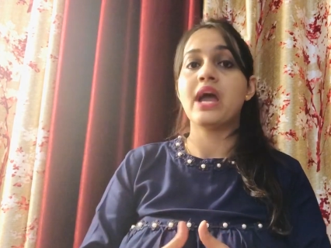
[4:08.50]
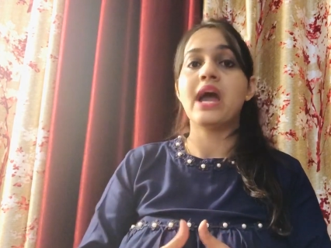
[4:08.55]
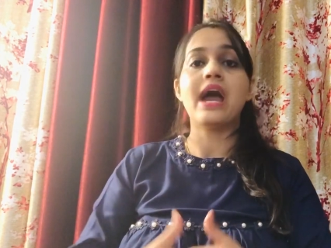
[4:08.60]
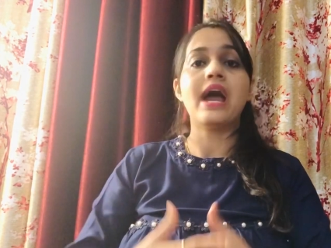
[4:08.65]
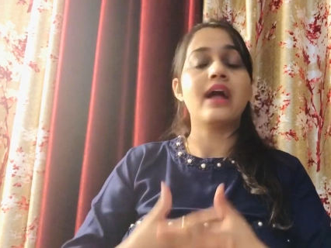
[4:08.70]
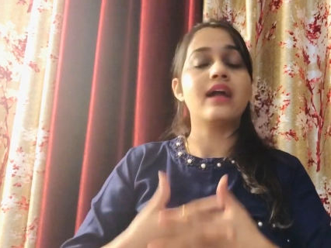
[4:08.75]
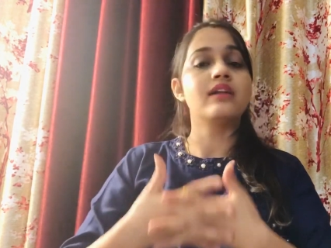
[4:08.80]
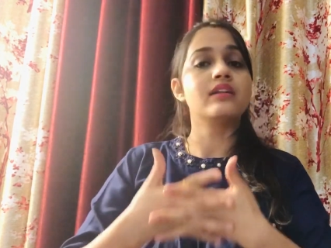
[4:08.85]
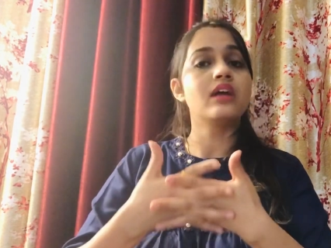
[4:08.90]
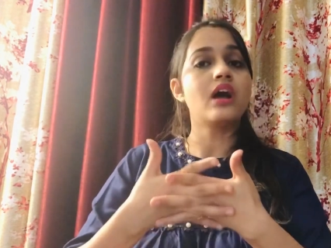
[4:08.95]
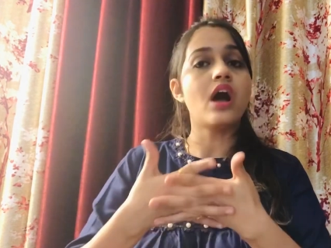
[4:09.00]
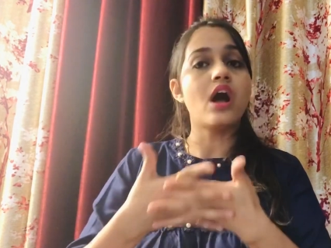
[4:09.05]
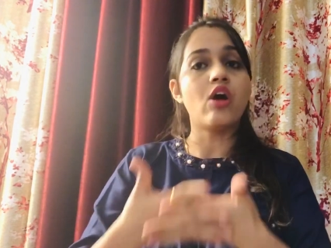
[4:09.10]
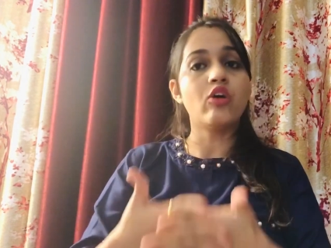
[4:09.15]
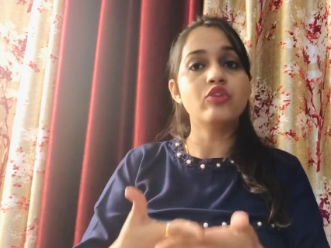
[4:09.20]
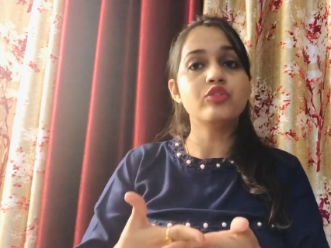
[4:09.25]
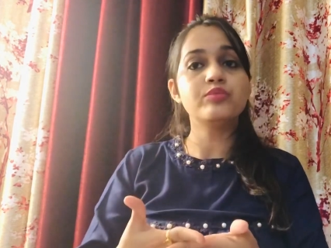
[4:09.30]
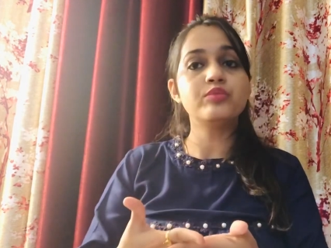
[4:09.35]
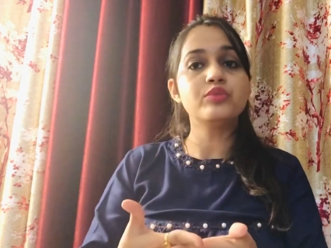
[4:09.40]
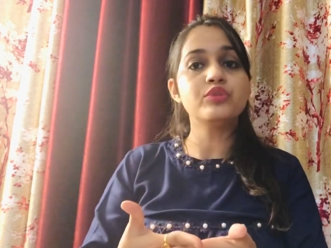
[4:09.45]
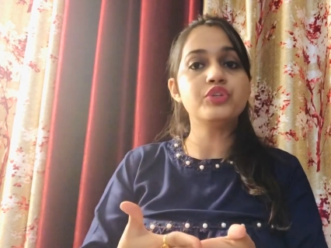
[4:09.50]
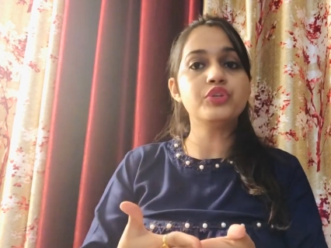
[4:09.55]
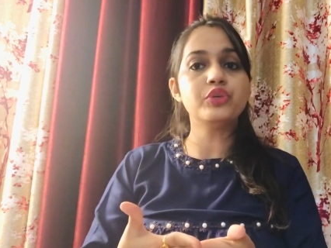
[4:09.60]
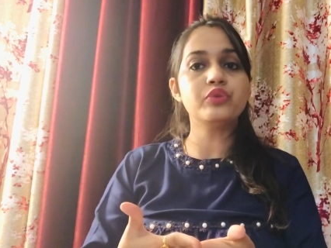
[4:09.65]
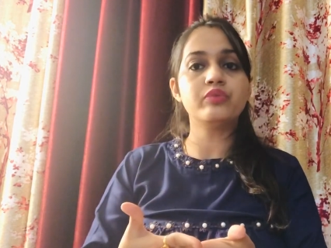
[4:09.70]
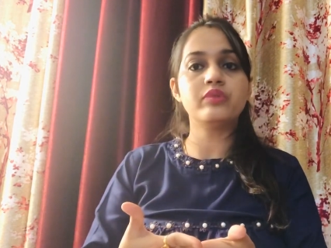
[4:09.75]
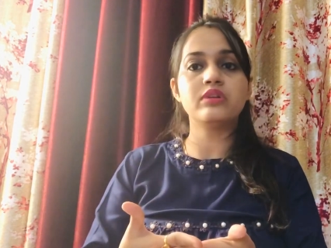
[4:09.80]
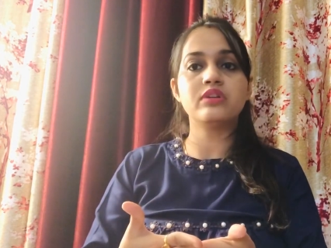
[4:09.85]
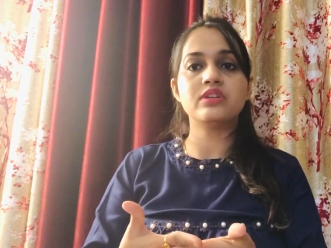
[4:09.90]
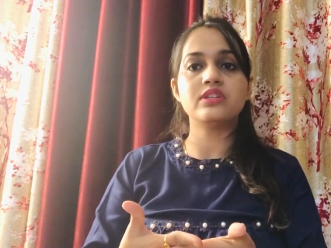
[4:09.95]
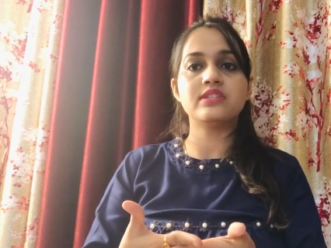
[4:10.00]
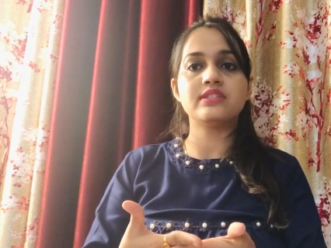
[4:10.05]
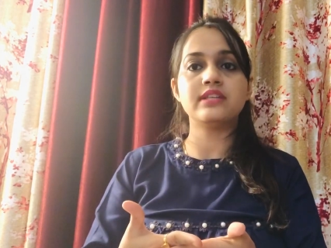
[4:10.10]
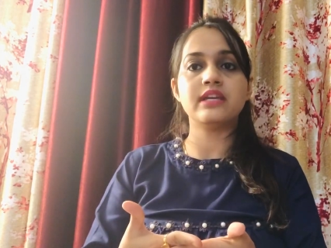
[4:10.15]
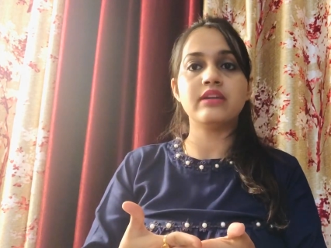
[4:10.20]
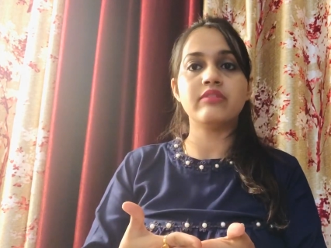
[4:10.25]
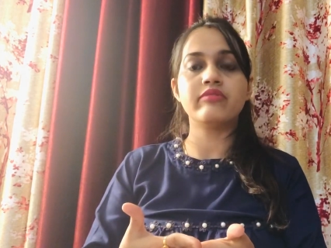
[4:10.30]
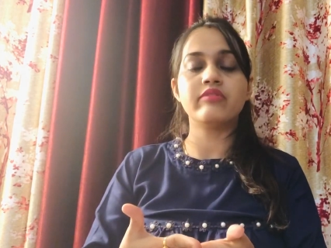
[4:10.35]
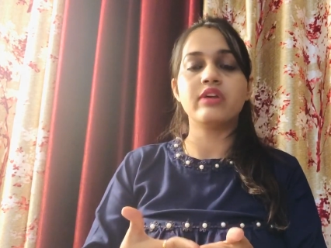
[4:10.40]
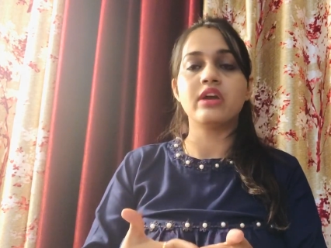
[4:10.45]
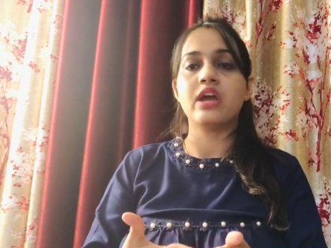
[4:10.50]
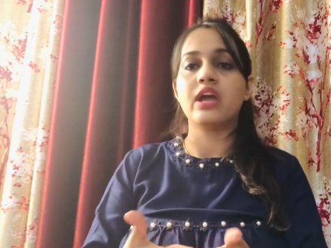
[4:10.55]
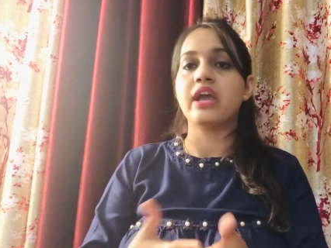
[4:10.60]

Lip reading: and the output you will receive